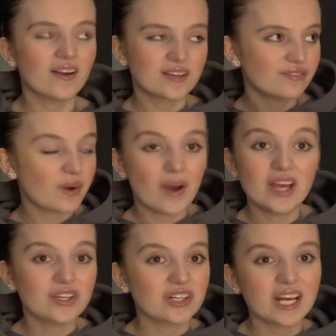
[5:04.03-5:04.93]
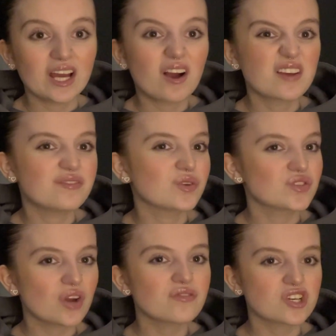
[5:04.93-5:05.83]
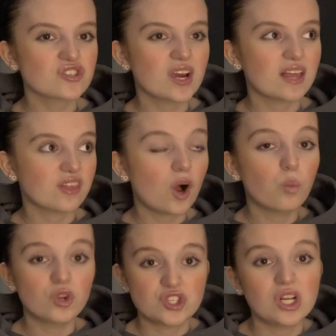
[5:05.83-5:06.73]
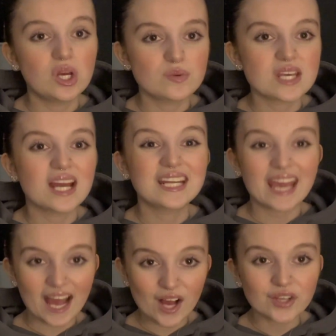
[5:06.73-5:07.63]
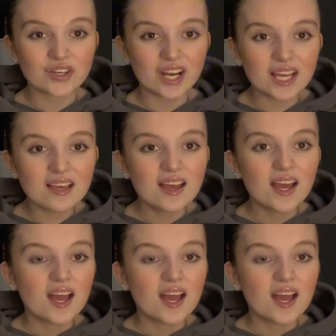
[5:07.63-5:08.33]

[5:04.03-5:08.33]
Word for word: I can feel angry. I can feel so frustrated that I want to lose it and get angry.